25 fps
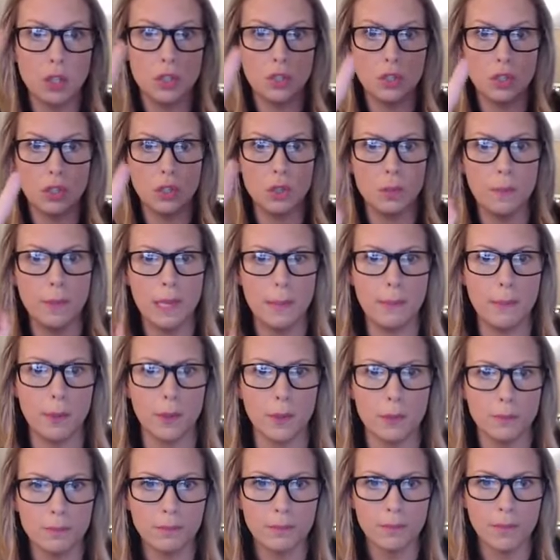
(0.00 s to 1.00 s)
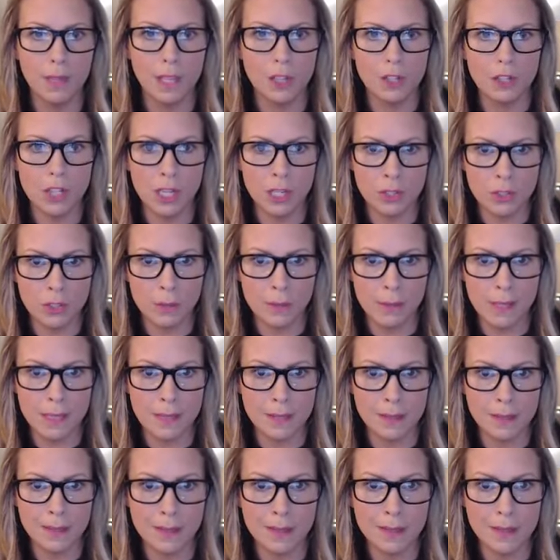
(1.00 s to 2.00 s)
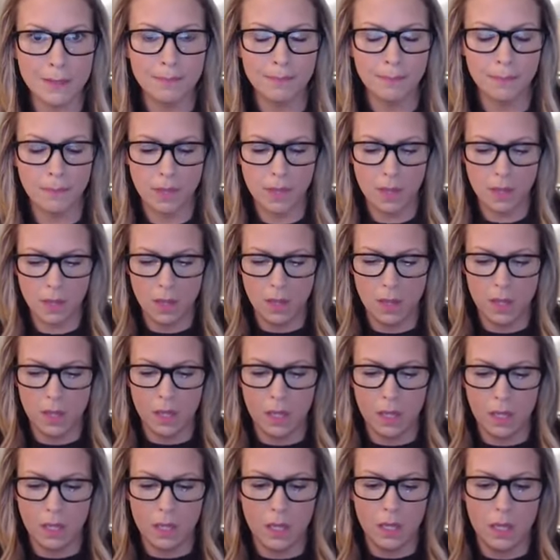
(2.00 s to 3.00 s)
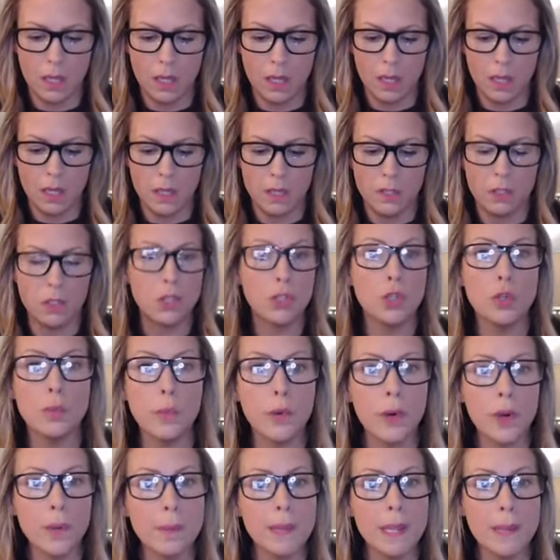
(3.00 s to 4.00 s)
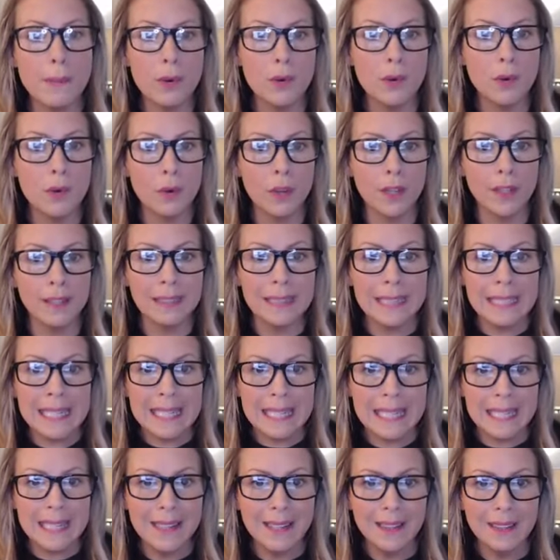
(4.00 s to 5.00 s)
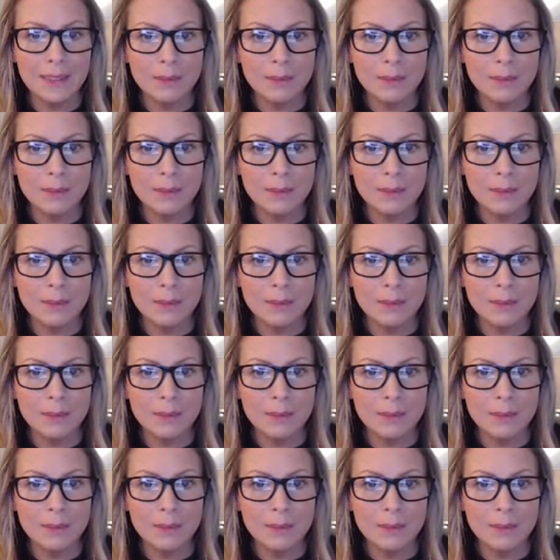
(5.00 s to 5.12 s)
Two people can change your business. Two more people going lead